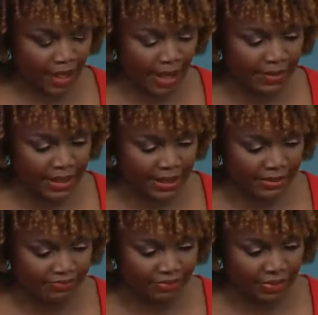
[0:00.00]
I'm going
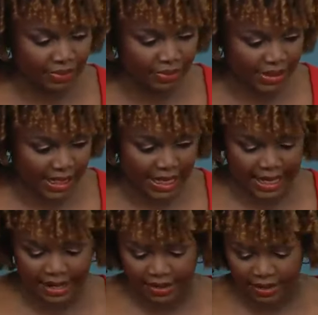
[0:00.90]
to
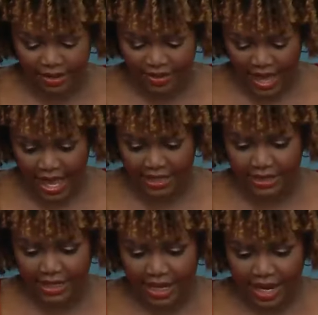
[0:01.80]
say
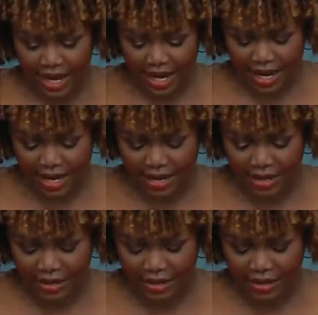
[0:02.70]
that uh,